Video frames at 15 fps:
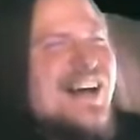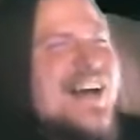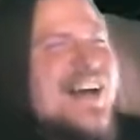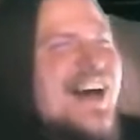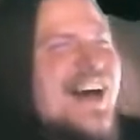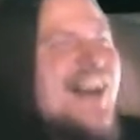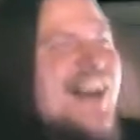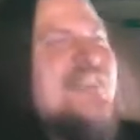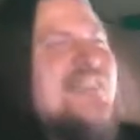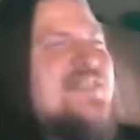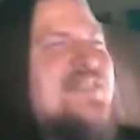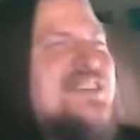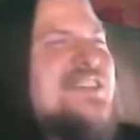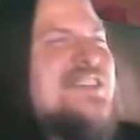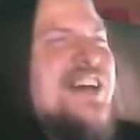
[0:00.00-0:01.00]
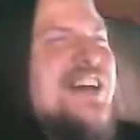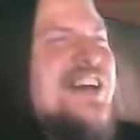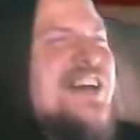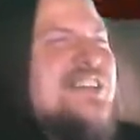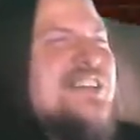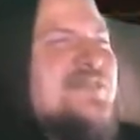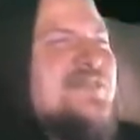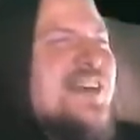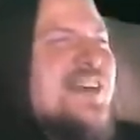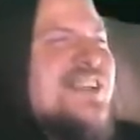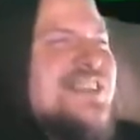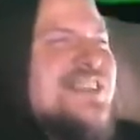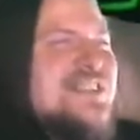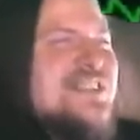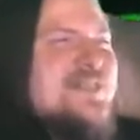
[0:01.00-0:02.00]
I was not
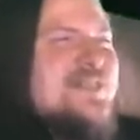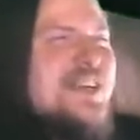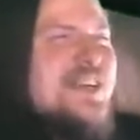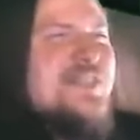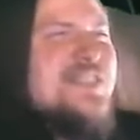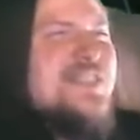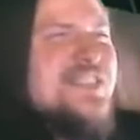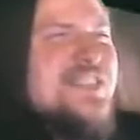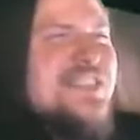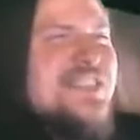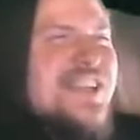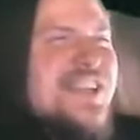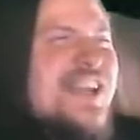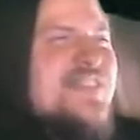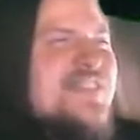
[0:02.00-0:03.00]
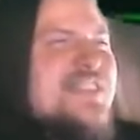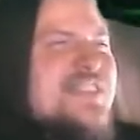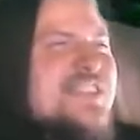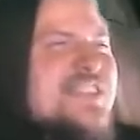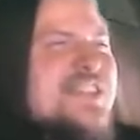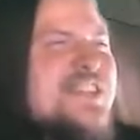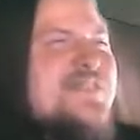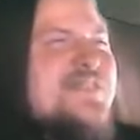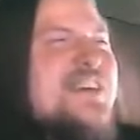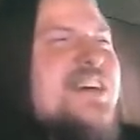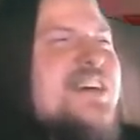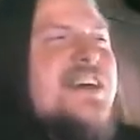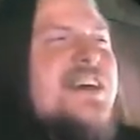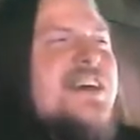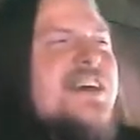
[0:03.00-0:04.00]
expecting to be able to damage him.
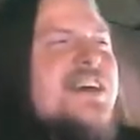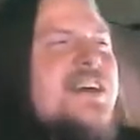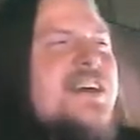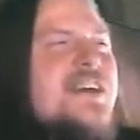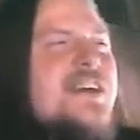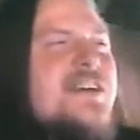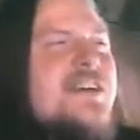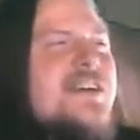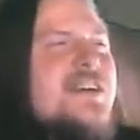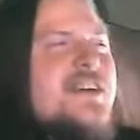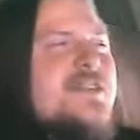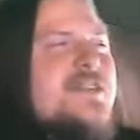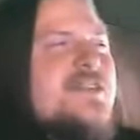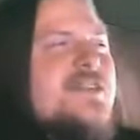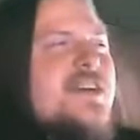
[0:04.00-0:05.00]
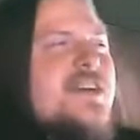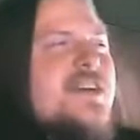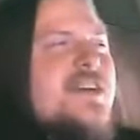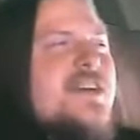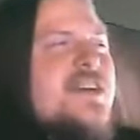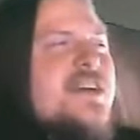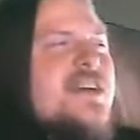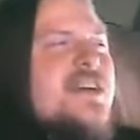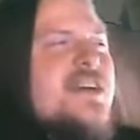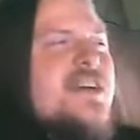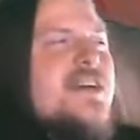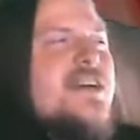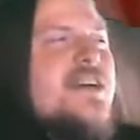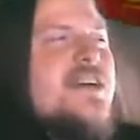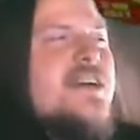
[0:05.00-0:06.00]
Here you go, sir.
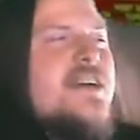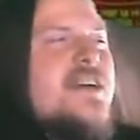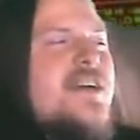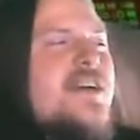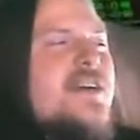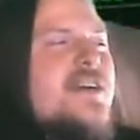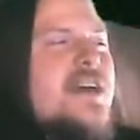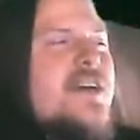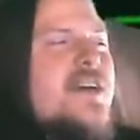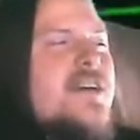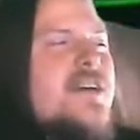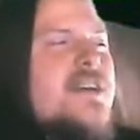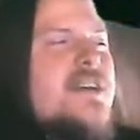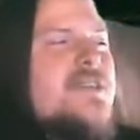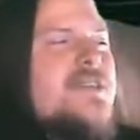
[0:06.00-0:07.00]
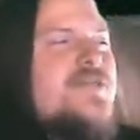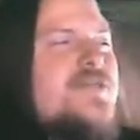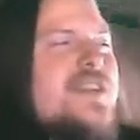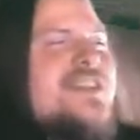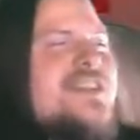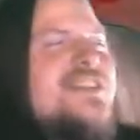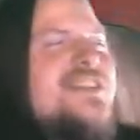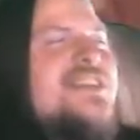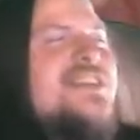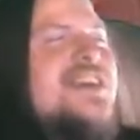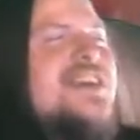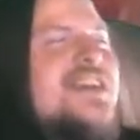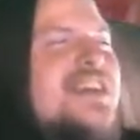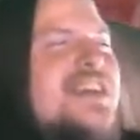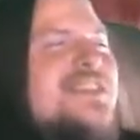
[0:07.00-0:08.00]
Here you go. Okay, hold on. Let's fix this.
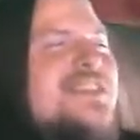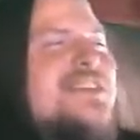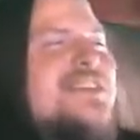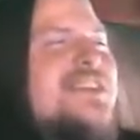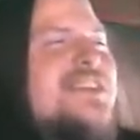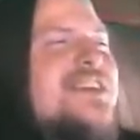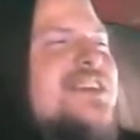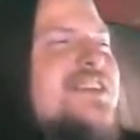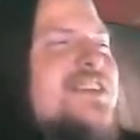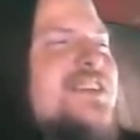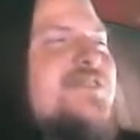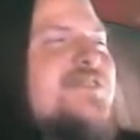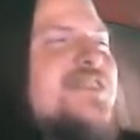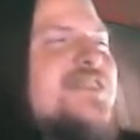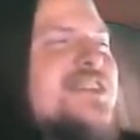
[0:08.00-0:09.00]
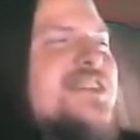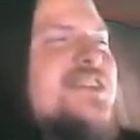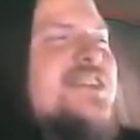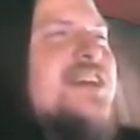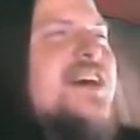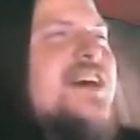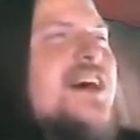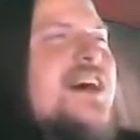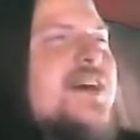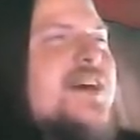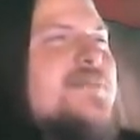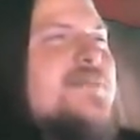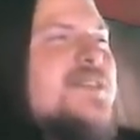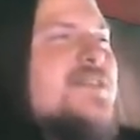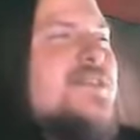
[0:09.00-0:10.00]
Let's clearly finish
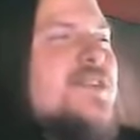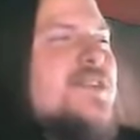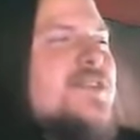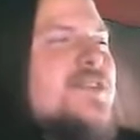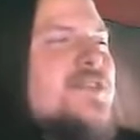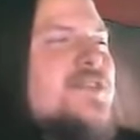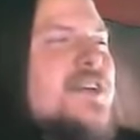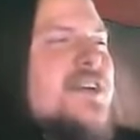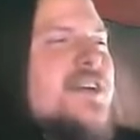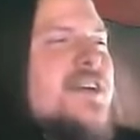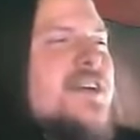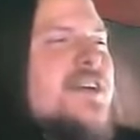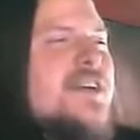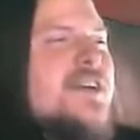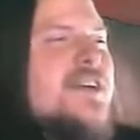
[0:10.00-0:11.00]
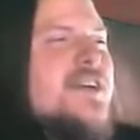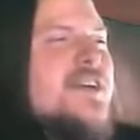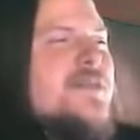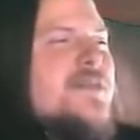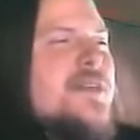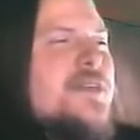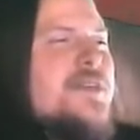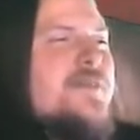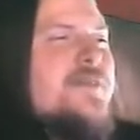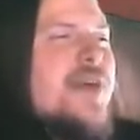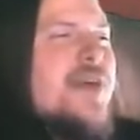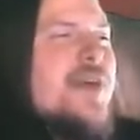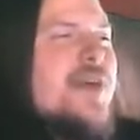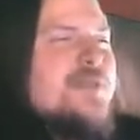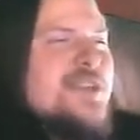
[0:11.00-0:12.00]
up the surgery here with the proper